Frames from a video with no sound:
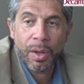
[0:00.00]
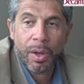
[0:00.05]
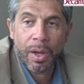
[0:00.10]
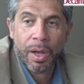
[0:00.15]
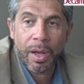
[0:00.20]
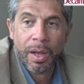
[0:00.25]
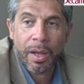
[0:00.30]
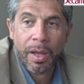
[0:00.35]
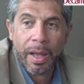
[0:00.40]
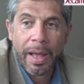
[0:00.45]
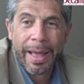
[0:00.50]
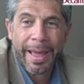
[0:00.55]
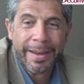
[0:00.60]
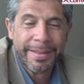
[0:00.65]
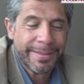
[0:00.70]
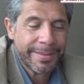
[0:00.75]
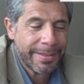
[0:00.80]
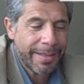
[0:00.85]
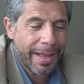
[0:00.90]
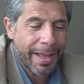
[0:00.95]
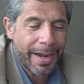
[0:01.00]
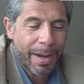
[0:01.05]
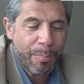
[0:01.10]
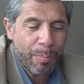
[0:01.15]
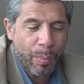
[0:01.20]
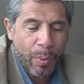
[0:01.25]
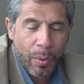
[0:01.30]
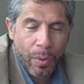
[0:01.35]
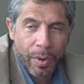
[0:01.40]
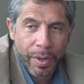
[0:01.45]
At a
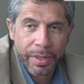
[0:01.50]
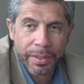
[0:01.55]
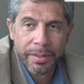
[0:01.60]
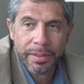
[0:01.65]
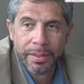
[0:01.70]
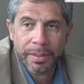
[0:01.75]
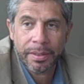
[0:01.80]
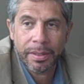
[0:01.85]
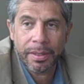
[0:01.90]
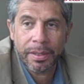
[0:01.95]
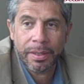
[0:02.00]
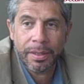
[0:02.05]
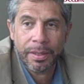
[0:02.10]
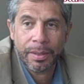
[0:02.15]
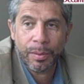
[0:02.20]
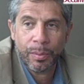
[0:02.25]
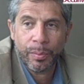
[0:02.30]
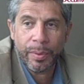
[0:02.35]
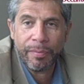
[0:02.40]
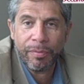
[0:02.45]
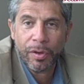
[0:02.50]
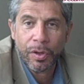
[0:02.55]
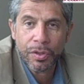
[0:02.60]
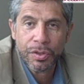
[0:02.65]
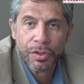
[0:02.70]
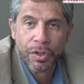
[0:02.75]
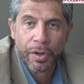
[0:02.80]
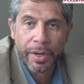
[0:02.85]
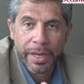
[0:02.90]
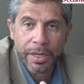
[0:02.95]
point, we've
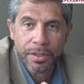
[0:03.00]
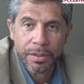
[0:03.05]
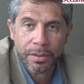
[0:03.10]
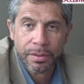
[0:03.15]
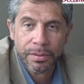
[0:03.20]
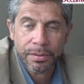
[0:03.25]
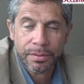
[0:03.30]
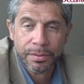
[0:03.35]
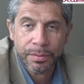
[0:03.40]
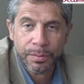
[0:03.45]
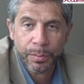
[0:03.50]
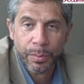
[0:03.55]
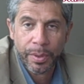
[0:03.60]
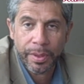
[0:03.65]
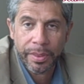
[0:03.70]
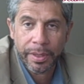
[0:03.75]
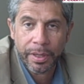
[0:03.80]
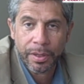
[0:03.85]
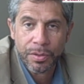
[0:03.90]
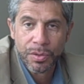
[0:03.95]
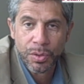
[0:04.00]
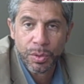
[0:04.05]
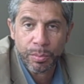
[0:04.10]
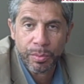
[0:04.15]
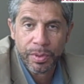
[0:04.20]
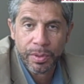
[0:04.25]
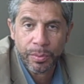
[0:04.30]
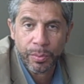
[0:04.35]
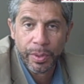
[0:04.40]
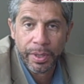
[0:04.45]
lost connection with the
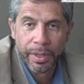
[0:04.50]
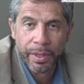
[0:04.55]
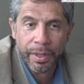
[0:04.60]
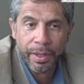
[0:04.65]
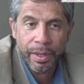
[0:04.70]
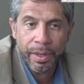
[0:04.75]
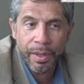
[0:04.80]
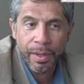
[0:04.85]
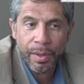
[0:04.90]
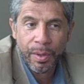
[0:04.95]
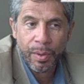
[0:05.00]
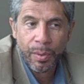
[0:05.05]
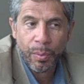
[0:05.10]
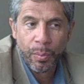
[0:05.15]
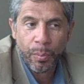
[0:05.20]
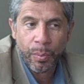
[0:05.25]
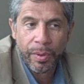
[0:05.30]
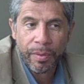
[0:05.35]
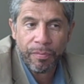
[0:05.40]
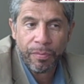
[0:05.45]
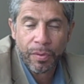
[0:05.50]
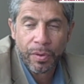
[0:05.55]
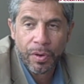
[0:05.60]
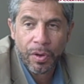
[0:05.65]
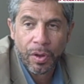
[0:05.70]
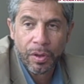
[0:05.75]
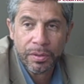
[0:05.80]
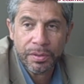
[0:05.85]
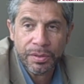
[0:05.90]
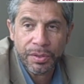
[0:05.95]
consumer. We
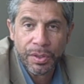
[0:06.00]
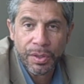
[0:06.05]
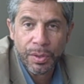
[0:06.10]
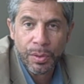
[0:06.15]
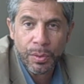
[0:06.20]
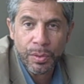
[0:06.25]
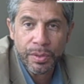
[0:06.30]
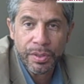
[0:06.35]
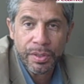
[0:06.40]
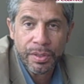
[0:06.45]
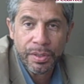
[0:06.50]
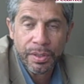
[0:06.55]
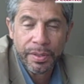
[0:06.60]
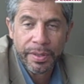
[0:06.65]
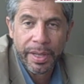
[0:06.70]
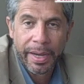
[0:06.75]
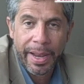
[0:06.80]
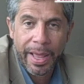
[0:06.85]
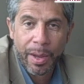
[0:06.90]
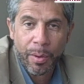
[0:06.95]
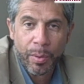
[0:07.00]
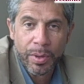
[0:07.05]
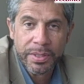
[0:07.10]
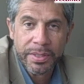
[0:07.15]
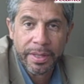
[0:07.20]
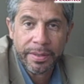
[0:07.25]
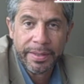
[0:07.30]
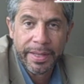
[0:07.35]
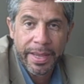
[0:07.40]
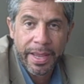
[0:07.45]
forgot to use the language
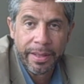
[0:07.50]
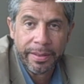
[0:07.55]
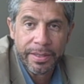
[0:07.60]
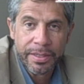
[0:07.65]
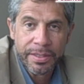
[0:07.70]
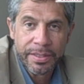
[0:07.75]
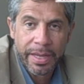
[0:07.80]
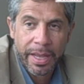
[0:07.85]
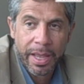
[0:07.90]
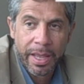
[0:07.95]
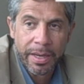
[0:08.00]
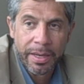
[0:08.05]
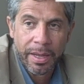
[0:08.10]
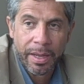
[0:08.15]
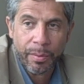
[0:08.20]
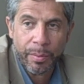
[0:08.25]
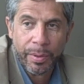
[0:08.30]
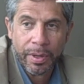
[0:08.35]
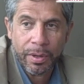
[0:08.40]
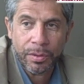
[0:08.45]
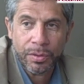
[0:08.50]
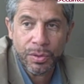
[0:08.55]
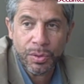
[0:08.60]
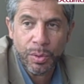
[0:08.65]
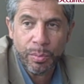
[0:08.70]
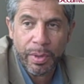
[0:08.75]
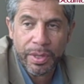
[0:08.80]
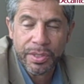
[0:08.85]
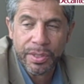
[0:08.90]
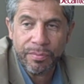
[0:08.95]
that they understand, and we got
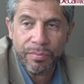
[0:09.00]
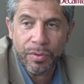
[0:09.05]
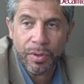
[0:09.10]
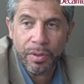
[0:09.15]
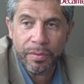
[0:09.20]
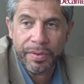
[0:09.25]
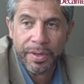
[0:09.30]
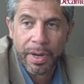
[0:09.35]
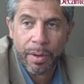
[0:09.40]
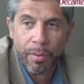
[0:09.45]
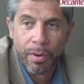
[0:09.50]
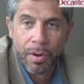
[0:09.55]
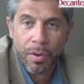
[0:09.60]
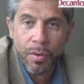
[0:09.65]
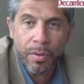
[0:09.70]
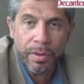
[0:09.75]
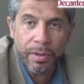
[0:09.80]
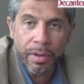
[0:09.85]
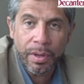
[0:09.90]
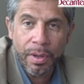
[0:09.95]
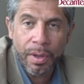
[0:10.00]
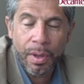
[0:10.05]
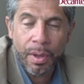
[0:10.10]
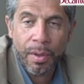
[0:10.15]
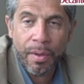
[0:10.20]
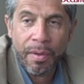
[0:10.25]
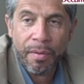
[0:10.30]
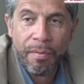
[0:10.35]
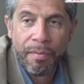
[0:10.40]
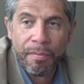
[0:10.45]
too much involved in our own
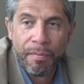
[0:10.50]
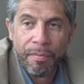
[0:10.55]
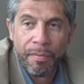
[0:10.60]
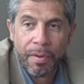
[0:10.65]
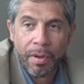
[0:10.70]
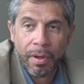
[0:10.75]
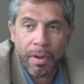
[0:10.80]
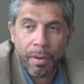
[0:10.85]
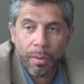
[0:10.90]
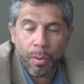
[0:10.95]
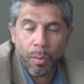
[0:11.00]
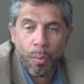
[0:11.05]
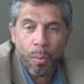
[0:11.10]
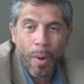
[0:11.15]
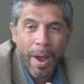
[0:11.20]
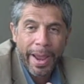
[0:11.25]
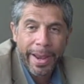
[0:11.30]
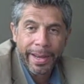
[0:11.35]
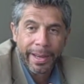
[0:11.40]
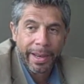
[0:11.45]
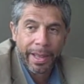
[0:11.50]
wine